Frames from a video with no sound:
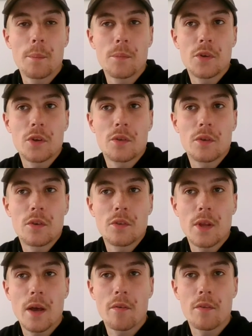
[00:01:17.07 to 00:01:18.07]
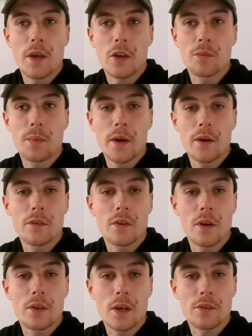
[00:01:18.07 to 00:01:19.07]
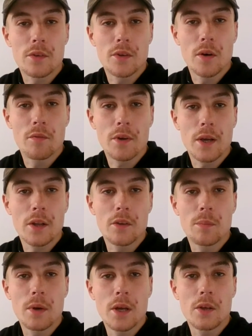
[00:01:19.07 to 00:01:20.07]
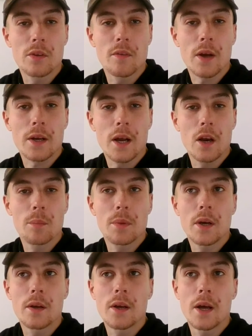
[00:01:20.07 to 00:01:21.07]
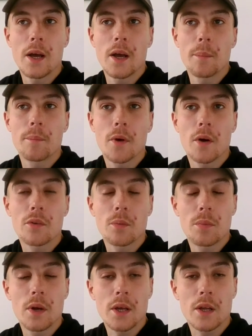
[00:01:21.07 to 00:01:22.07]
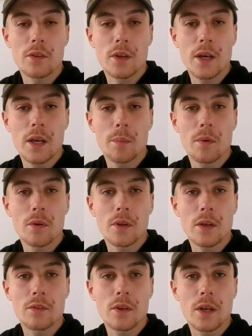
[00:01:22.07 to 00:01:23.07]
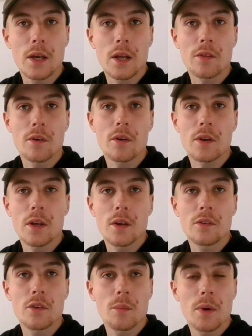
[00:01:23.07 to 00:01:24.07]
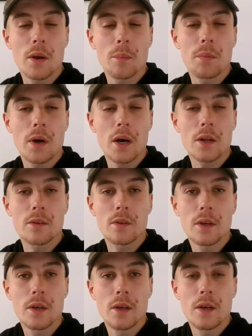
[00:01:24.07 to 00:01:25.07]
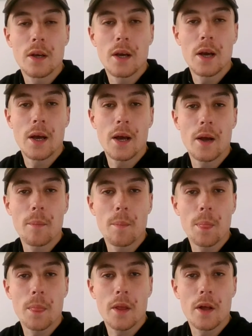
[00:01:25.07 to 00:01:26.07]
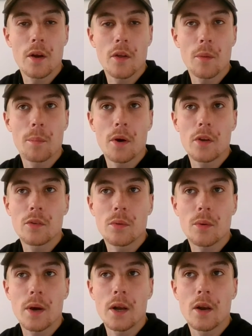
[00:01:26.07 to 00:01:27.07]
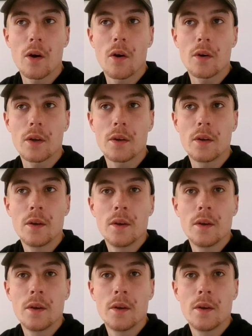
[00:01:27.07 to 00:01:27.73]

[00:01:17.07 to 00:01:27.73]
she's there for the experience and to test herself against players of that calibre. Also played against Katie Boulter yesterday, and I thought Gillen done well in parts. A lot of the points were quite long, and